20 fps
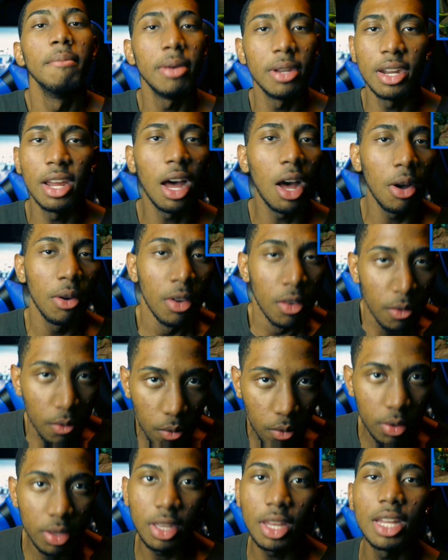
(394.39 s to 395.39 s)
But no,
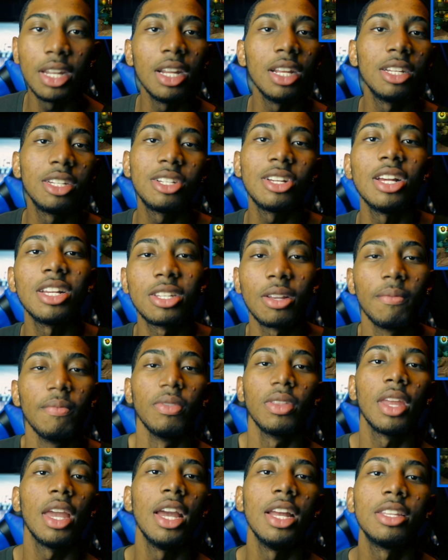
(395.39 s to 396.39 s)
it's just,
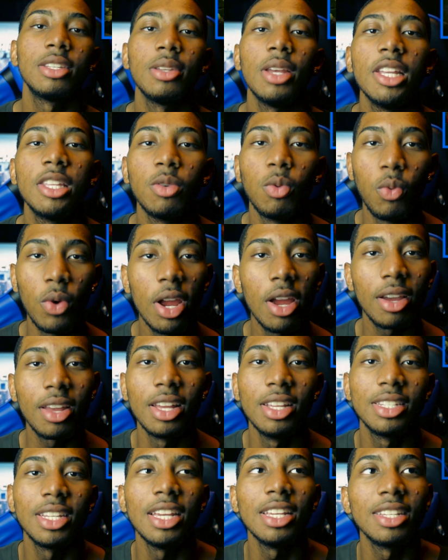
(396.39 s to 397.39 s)
it's weird
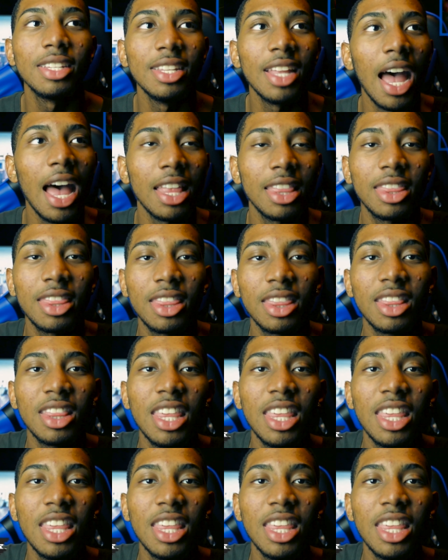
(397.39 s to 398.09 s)
because it's not